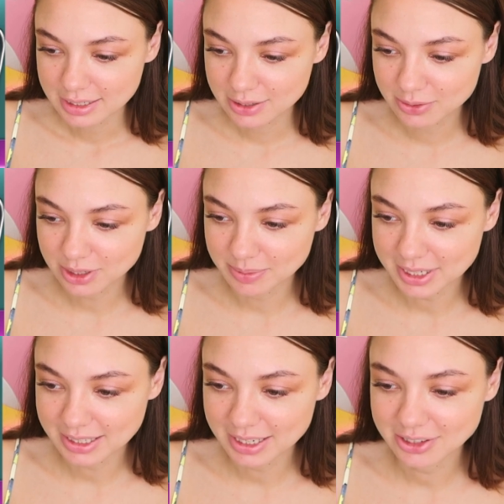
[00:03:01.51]
listen to
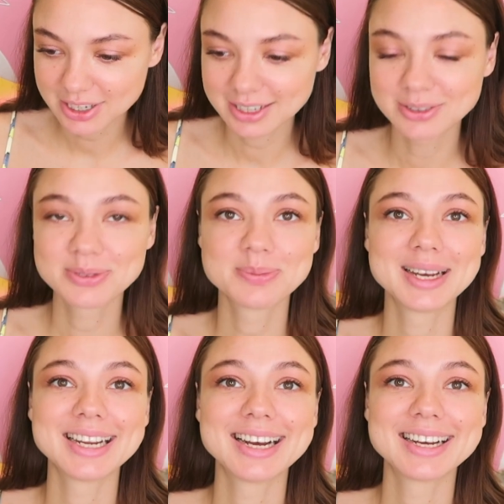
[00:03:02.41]
your heart, it's
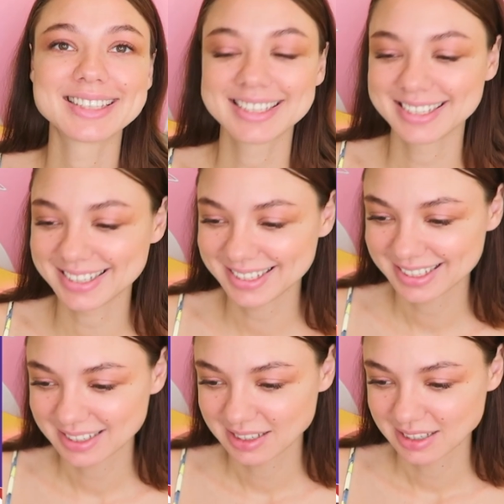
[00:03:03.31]

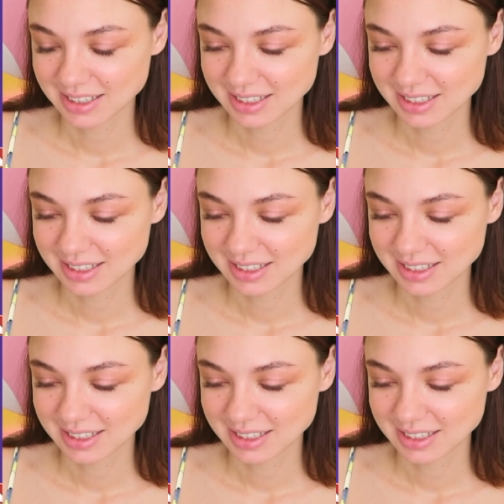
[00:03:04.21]
fine.